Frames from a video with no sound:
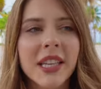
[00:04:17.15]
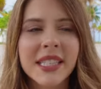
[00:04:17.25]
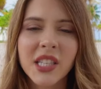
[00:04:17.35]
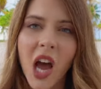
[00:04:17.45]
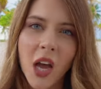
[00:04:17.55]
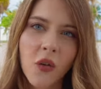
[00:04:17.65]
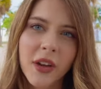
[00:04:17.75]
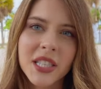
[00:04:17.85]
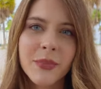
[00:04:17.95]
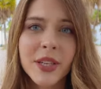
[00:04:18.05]
It's not
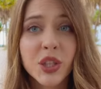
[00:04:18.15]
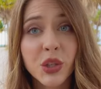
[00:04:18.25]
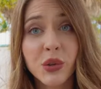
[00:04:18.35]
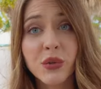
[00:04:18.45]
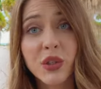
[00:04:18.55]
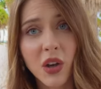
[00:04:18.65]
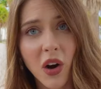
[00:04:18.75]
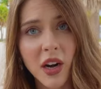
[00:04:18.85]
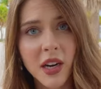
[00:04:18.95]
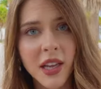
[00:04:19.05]
going to be too
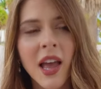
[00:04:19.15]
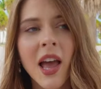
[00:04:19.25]
dark,